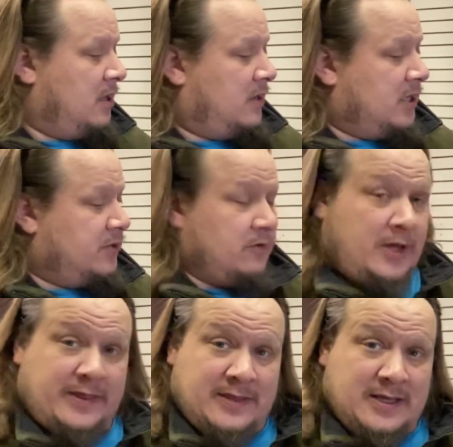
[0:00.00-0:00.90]
either
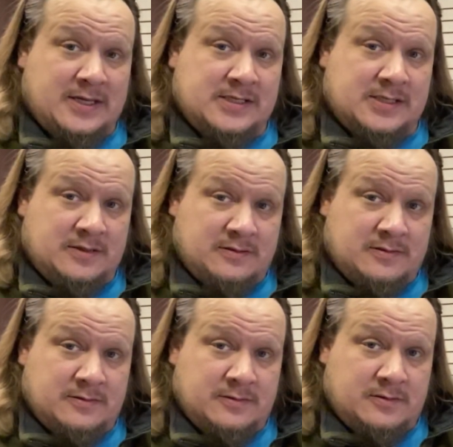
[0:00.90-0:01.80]
like this
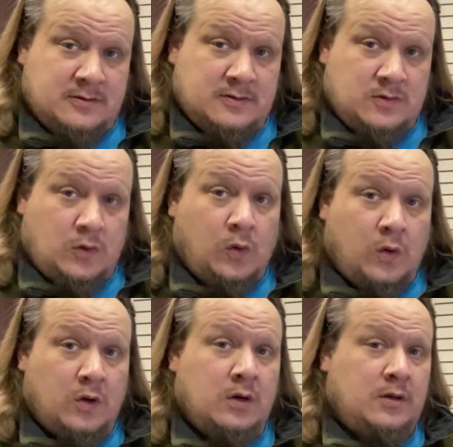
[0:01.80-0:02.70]

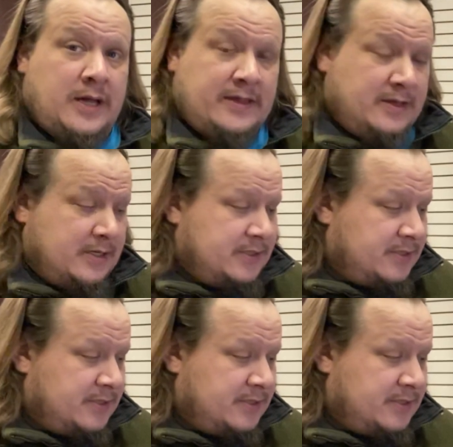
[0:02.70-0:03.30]
or like this.